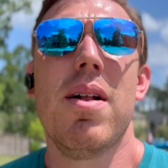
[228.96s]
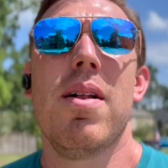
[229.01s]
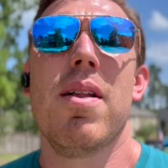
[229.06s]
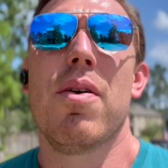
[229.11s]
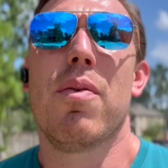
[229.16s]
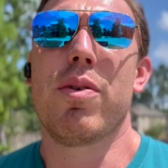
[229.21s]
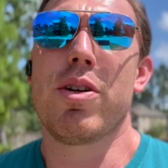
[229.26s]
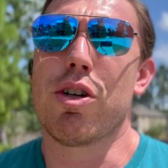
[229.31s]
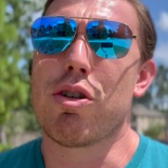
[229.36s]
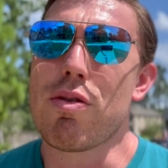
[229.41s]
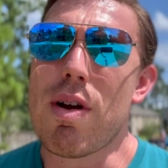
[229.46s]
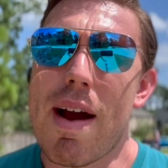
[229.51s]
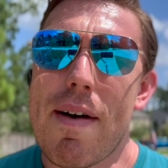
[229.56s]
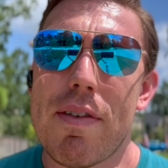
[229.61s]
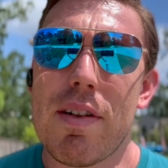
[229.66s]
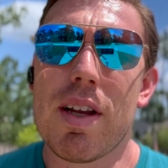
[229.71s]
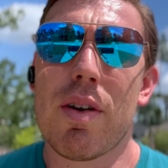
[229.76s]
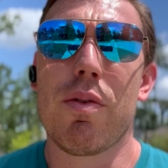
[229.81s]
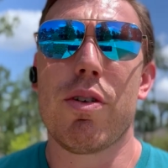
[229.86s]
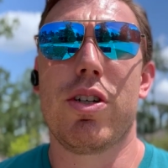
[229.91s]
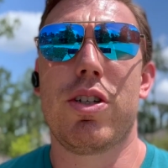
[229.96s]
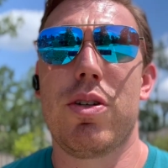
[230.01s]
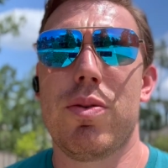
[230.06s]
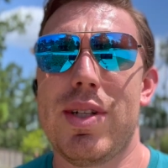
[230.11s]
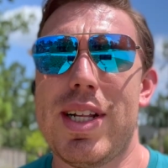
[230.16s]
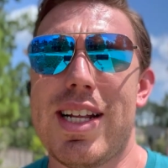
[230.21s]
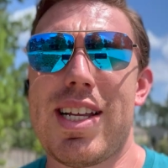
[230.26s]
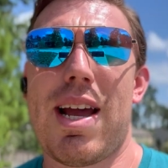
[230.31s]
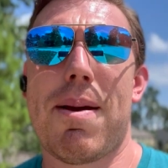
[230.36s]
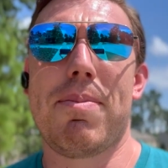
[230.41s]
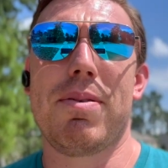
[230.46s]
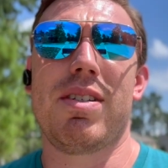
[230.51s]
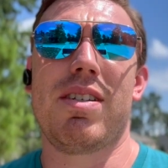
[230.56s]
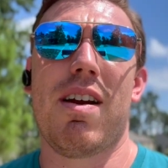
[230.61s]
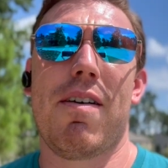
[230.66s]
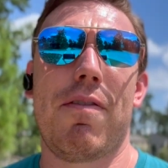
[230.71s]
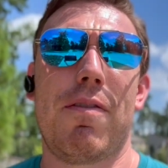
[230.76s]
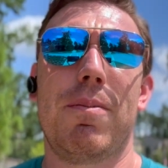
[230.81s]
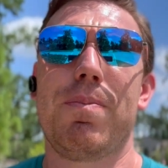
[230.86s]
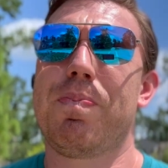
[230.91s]
when you're traveling, when you're doing that type of
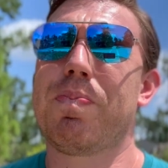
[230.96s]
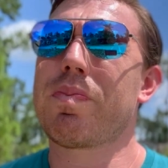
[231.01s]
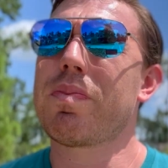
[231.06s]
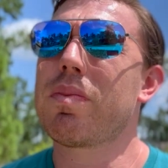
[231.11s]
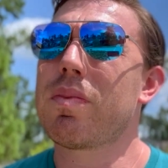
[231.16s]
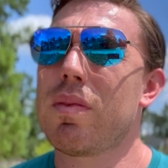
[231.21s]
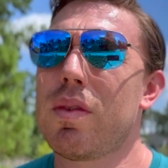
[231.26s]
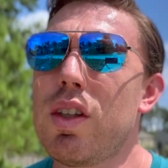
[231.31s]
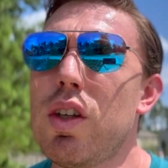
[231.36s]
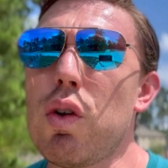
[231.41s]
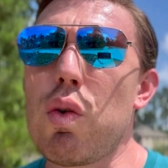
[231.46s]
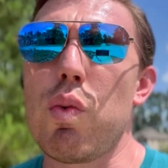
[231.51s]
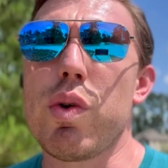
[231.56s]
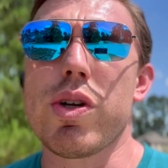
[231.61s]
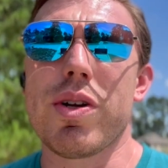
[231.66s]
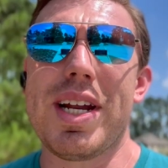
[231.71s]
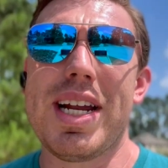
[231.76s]
stuff, when you're